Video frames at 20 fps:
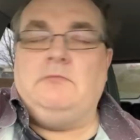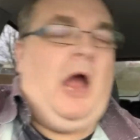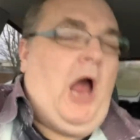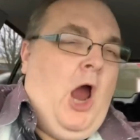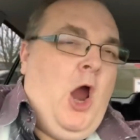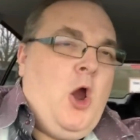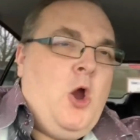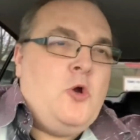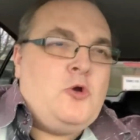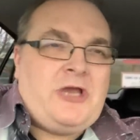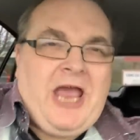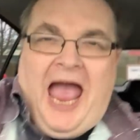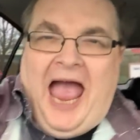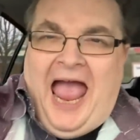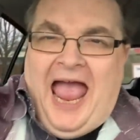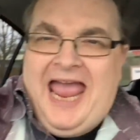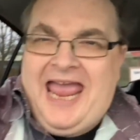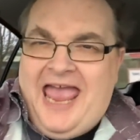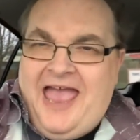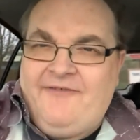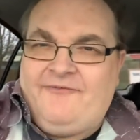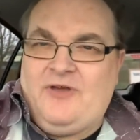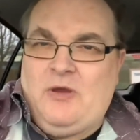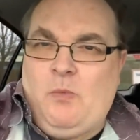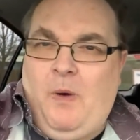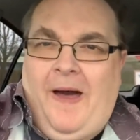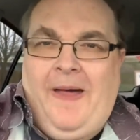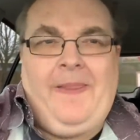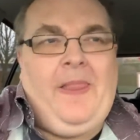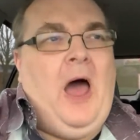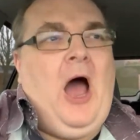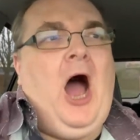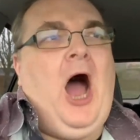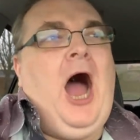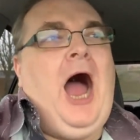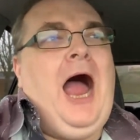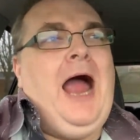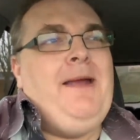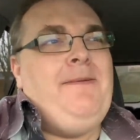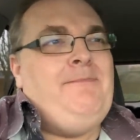Okay, everyone,
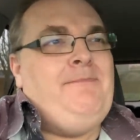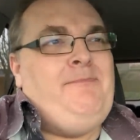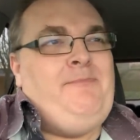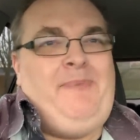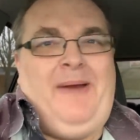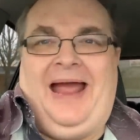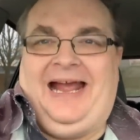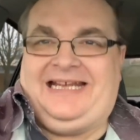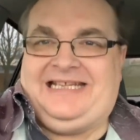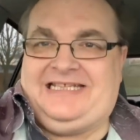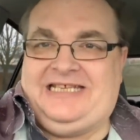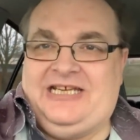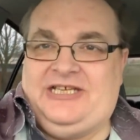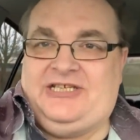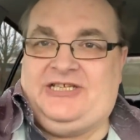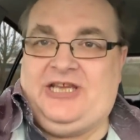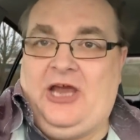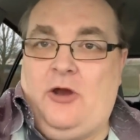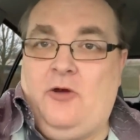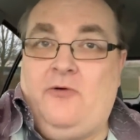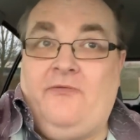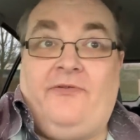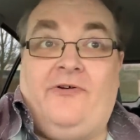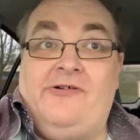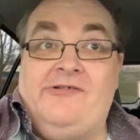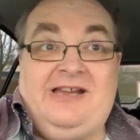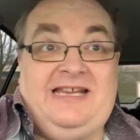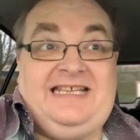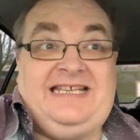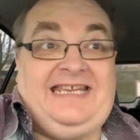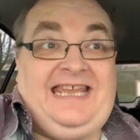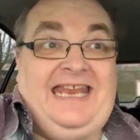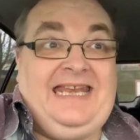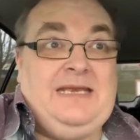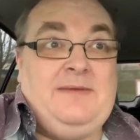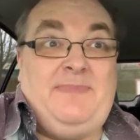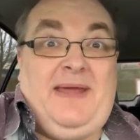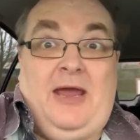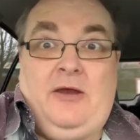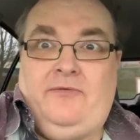I'm back to Dover. It's getting
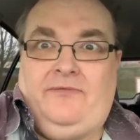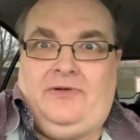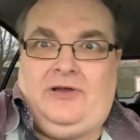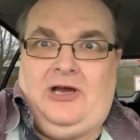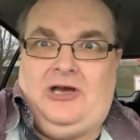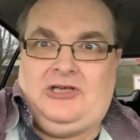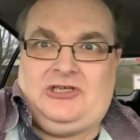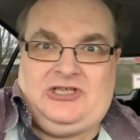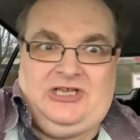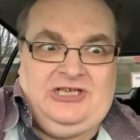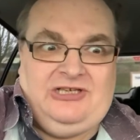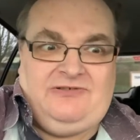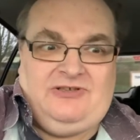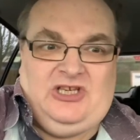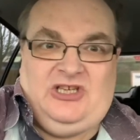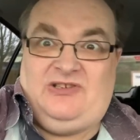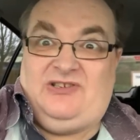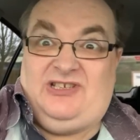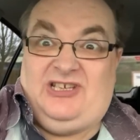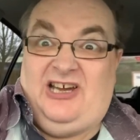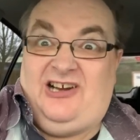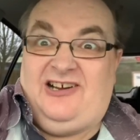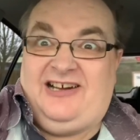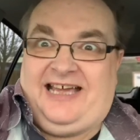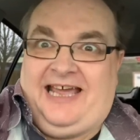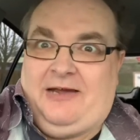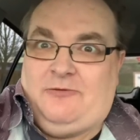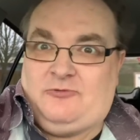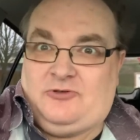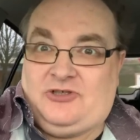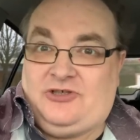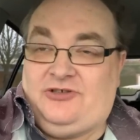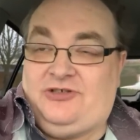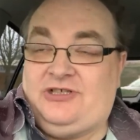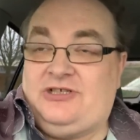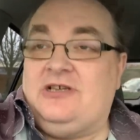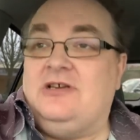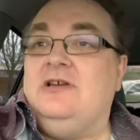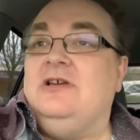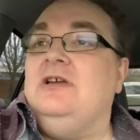a bit overcast and dark
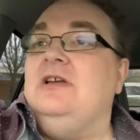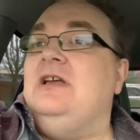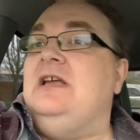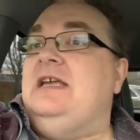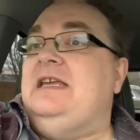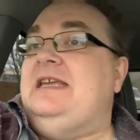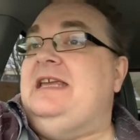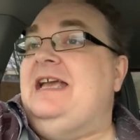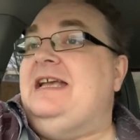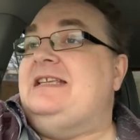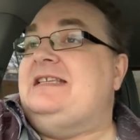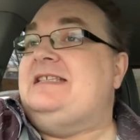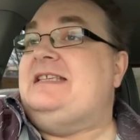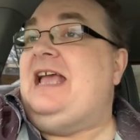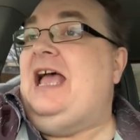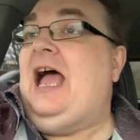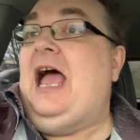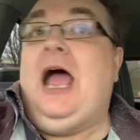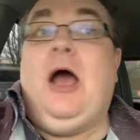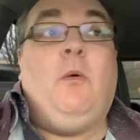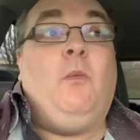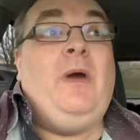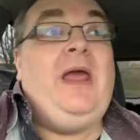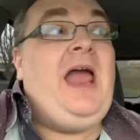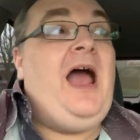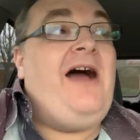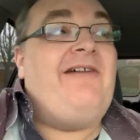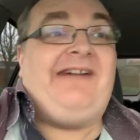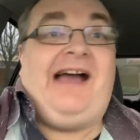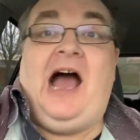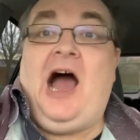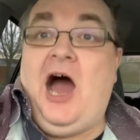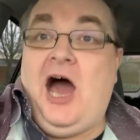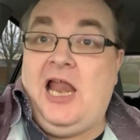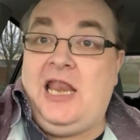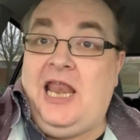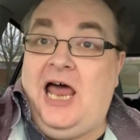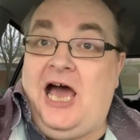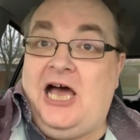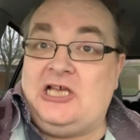outside. Yes, we are at our
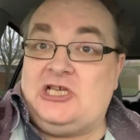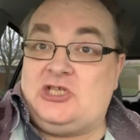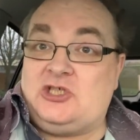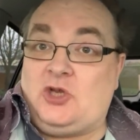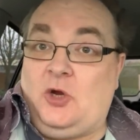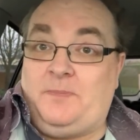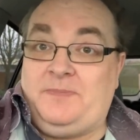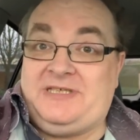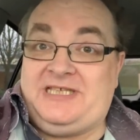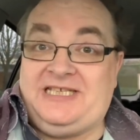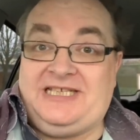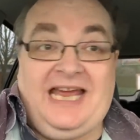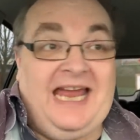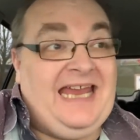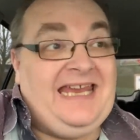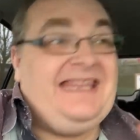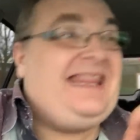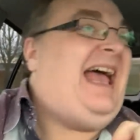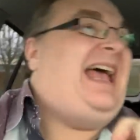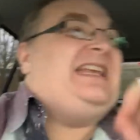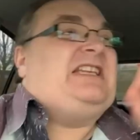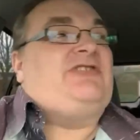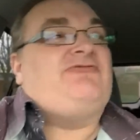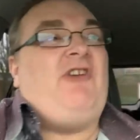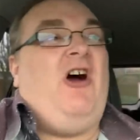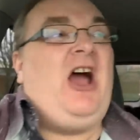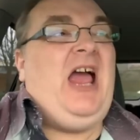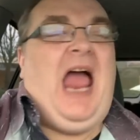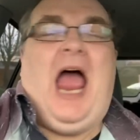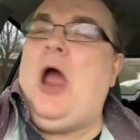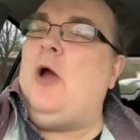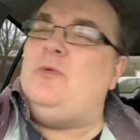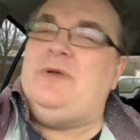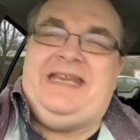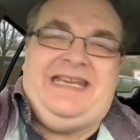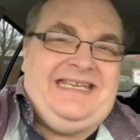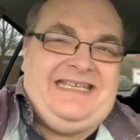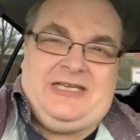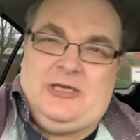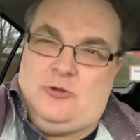last stop today. That's right,
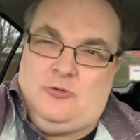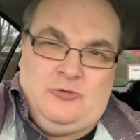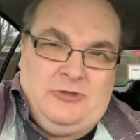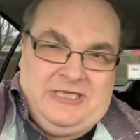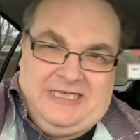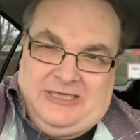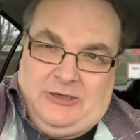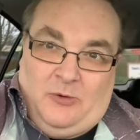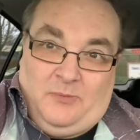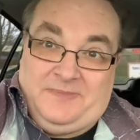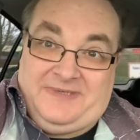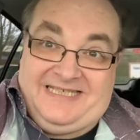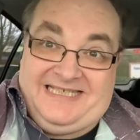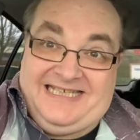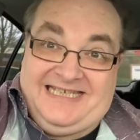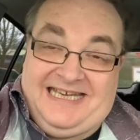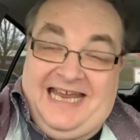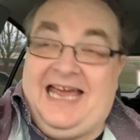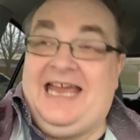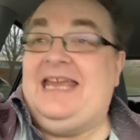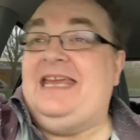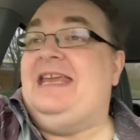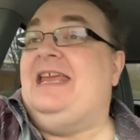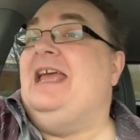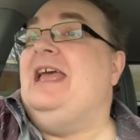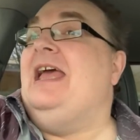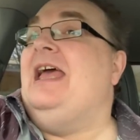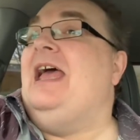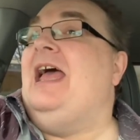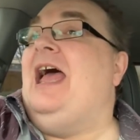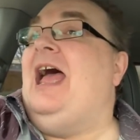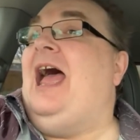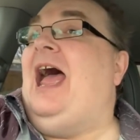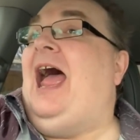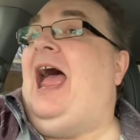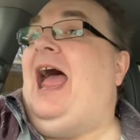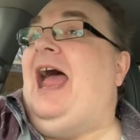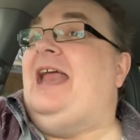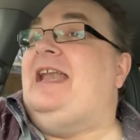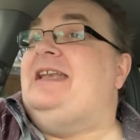only 2 stops today.
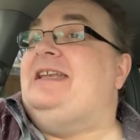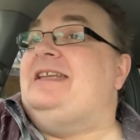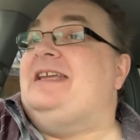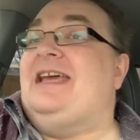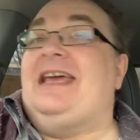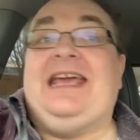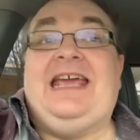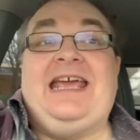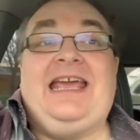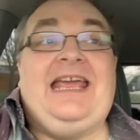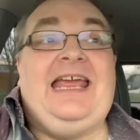And